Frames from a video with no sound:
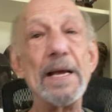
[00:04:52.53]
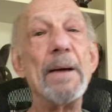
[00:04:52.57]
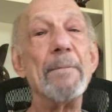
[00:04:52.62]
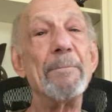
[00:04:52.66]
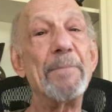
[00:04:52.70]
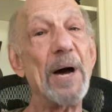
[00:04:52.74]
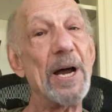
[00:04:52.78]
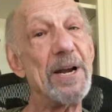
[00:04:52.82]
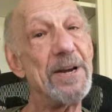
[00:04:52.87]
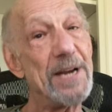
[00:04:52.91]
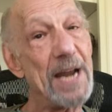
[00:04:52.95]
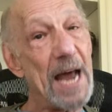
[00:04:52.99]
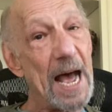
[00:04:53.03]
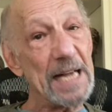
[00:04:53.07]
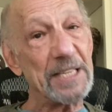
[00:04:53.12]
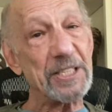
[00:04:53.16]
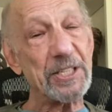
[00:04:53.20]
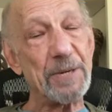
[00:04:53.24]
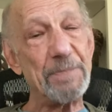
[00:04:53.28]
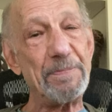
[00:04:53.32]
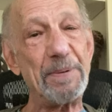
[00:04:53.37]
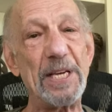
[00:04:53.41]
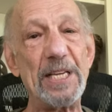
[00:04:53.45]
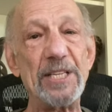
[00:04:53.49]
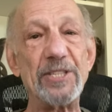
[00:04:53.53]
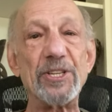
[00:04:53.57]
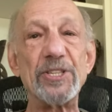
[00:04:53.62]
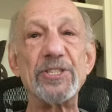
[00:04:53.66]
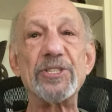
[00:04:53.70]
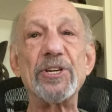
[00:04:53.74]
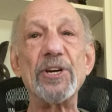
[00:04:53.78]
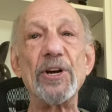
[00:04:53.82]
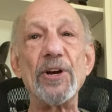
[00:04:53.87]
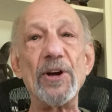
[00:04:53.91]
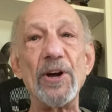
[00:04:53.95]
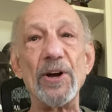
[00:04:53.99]
But not to be
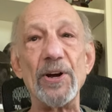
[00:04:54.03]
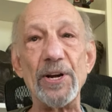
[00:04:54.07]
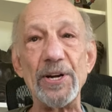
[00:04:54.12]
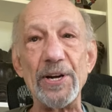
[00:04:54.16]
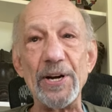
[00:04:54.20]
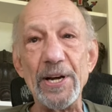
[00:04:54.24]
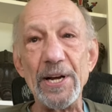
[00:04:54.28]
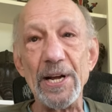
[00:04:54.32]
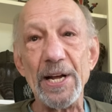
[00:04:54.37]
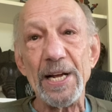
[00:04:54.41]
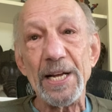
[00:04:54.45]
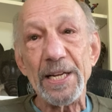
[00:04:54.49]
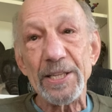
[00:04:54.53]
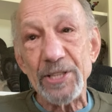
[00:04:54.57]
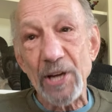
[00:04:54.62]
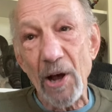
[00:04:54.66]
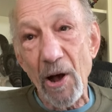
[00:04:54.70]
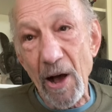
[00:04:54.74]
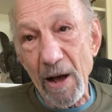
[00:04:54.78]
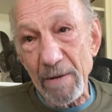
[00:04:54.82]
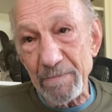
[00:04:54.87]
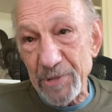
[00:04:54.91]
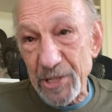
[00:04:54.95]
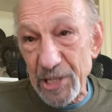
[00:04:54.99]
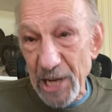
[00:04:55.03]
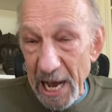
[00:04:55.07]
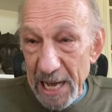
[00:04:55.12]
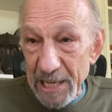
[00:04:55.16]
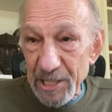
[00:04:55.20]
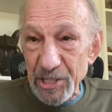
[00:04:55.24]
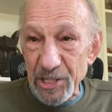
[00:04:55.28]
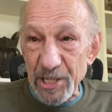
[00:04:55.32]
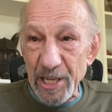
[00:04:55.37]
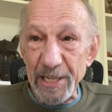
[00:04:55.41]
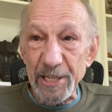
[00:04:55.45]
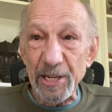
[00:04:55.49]
deterred, Tom
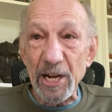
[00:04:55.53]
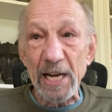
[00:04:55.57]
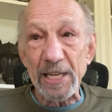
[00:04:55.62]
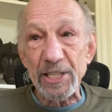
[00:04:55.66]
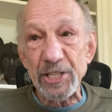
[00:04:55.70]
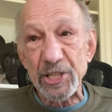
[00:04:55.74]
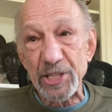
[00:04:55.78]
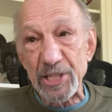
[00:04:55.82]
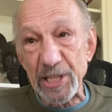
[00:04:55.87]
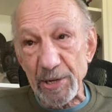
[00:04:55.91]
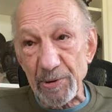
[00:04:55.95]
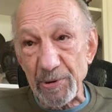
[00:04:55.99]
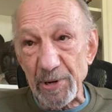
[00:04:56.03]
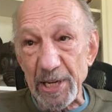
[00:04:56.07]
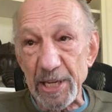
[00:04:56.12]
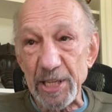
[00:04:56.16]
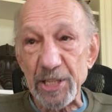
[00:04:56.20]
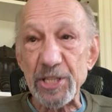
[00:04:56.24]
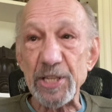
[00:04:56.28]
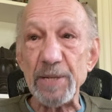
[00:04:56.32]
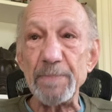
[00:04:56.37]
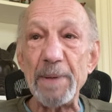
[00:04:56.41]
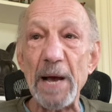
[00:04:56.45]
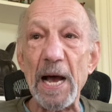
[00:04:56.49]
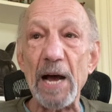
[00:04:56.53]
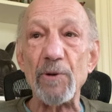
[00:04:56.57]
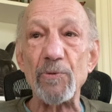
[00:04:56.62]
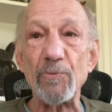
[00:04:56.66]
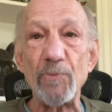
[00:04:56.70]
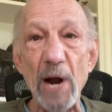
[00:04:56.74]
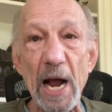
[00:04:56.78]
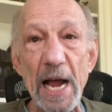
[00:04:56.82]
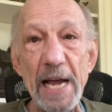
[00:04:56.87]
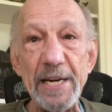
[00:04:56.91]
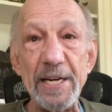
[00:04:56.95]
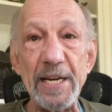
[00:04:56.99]
Johnston got serious about
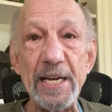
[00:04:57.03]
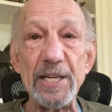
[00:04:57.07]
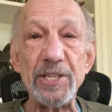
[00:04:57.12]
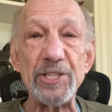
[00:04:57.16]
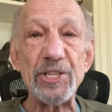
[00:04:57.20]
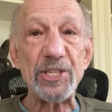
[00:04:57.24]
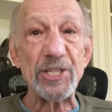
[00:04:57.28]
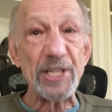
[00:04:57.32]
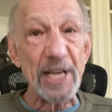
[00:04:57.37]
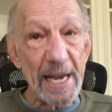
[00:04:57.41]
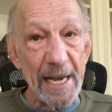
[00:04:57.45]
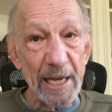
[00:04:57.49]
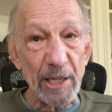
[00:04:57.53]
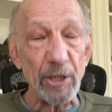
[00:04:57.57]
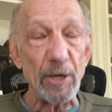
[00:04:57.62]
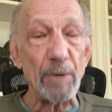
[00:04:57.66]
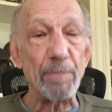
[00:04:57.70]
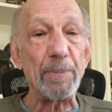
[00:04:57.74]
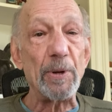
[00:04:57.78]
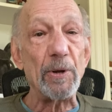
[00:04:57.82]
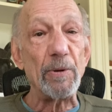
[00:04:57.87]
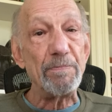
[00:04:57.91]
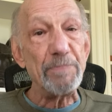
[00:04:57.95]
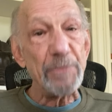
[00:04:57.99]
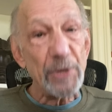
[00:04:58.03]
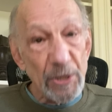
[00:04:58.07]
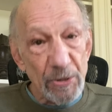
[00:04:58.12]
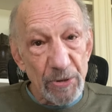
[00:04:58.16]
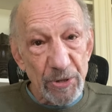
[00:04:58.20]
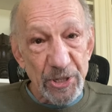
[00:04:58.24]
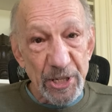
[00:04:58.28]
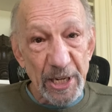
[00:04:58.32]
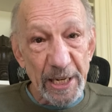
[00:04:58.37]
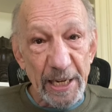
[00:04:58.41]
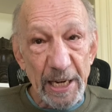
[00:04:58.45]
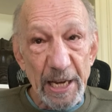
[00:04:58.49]
writing saleable
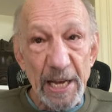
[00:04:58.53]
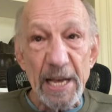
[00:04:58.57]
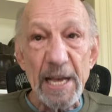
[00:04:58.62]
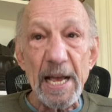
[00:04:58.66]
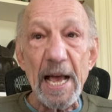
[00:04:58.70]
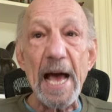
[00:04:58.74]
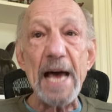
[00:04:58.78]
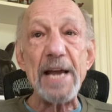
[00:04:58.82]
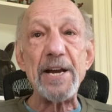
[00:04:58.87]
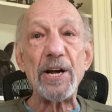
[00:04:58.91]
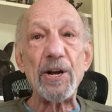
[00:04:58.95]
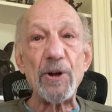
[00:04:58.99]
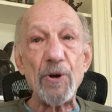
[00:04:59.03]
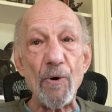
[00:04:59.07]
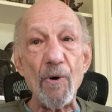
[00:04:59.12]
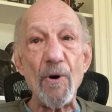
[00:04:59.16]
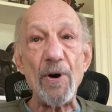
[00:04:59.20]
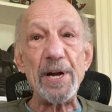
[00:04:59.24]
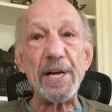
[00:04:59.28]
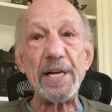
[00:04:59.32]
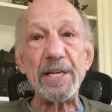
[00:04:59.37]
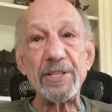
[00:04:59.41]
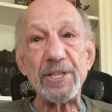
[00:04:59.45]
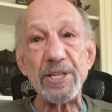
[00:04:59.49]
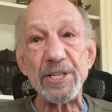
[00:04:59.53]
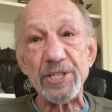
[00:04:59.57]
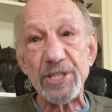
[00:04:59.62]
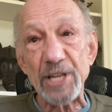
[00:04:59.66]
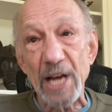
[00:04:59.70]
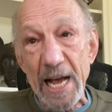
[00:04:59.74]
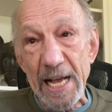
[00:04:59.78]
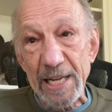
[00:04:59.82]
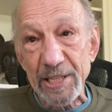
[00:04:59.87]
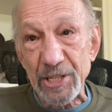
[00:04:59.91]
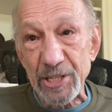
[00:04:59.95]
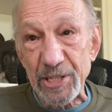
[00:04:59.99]
music. And according to
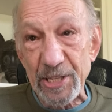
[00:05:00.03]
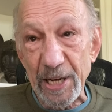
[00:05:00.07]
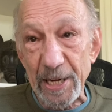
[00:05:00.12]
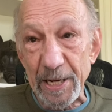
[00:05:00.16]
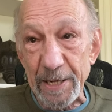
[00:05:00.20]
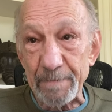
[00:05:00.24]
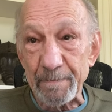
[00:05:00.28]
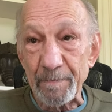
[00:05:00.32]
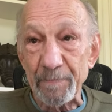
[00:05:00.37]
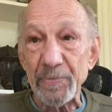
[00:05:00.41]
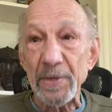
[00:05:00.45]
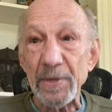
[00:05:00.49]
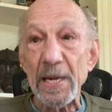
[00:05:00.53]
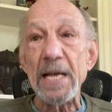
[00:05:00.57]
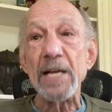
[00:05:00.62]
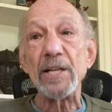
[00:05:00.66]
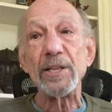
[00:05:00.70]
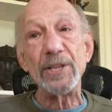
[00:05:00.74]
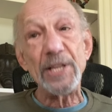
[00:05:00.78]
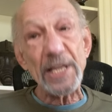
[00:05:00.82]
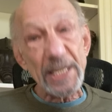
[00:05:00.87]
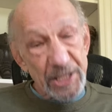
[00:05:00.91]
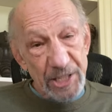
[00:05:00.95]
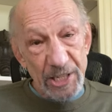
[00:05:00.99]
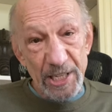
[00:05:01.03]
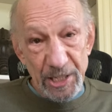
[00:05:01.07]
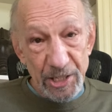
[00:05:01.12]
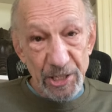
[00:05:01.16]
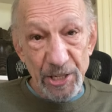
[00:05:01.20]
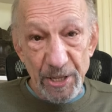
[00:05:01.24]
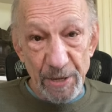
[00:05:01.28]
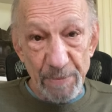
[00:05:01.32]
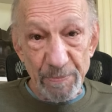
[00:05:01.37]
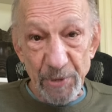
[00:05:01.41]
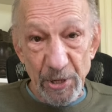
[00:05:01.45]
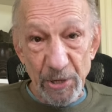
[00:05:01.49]
Johnston, Listen to
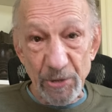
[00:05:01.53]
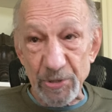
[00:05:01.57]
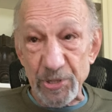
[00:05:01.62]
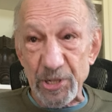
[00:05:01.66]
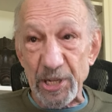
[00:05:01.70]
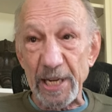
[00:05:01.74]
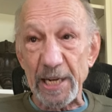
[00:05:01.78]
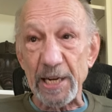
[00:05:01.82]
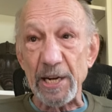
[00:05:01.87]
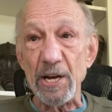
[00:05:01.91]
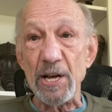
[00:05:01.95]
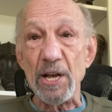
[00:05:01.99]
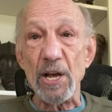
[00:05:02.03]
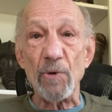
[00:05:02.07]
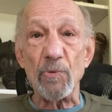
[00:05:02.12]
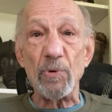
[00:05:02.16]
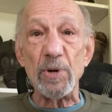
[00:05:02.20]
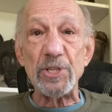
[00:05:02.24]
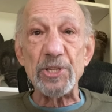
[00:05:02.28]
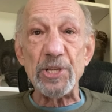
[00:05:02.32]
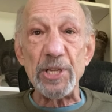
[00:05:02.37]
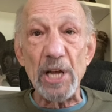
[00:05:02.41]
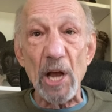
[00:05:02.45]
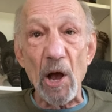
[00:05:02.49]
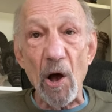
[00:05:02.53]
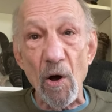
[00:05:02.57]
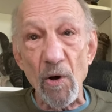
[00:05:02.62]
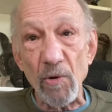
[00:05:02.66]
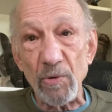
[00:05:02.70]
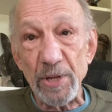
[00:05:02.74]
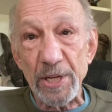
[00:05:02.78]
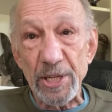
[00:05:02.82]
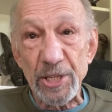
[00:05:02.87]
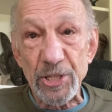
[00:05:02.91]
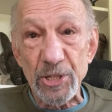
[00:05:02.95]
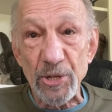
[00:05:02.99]
the Music was the
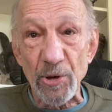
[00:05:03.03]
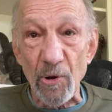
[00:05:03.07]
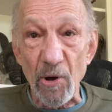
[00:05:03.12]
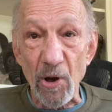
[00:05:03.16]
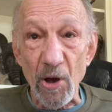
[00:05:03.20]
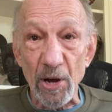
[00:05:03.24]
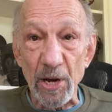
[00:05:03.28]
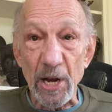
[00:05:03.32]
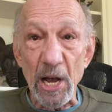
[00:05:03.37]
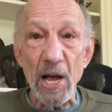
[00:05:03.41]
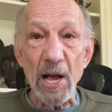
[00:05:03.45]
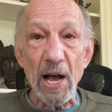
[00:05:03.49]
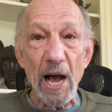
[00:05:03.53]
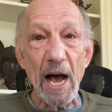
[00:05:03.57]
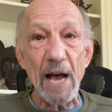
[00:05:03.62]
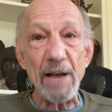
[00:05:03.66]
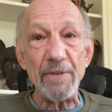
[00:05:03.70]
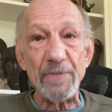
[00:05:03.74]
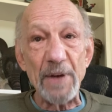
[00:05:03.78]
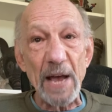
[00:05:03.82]
only song I've